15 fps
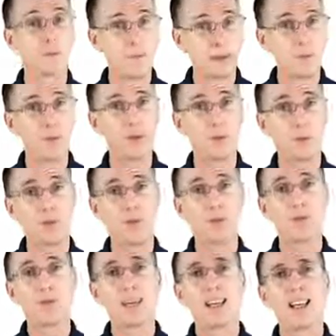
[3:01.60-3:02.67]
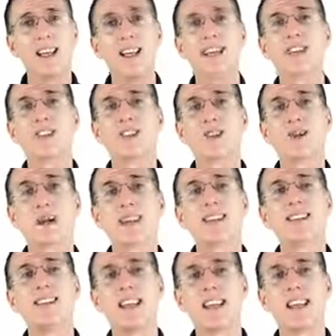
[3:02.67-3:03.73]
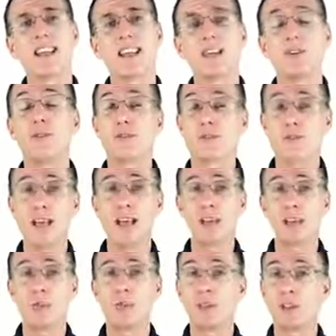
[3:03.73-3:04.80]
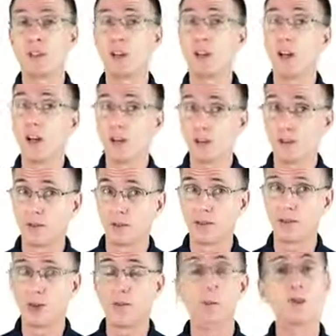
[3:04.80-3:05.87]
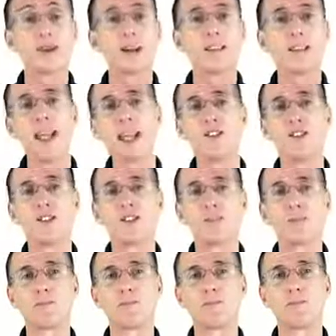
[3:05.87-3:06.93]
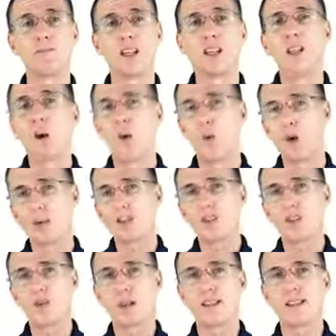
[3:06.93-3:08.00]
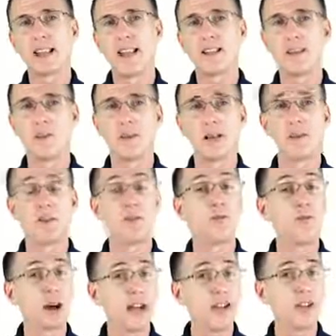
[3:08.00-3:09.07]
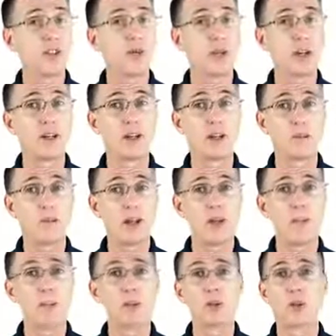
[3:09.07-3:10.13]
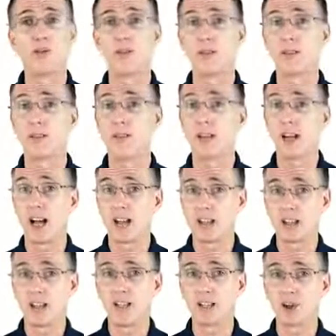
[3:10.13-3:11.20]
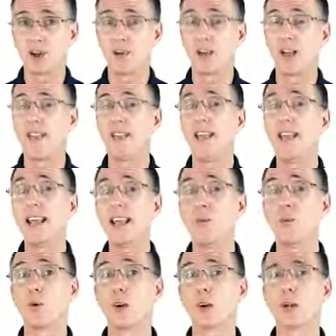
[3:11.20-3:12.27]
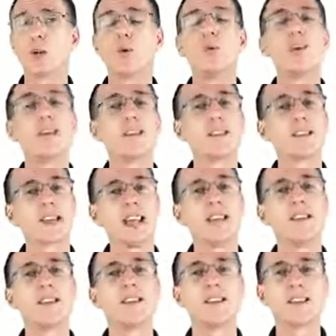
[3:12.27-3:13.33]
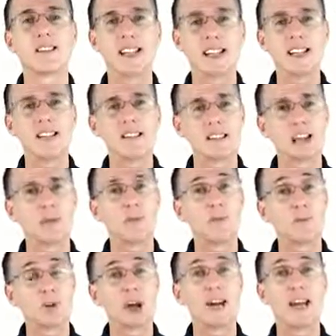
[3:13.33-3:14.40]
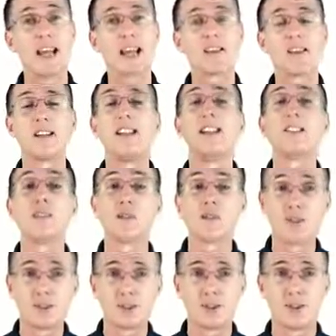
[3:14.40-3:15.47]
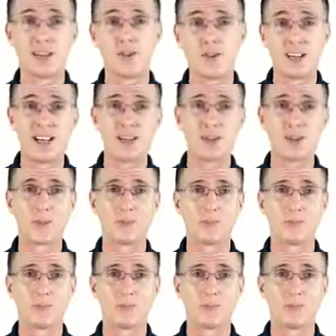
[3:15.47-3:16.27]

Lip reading: memory pool, is a space dedicated for valid but still unconfirmed transactions. Once the transaction message finds its way to the mempool of the different online nodes on the network, we can say that the second step of broadcasting is officially finished.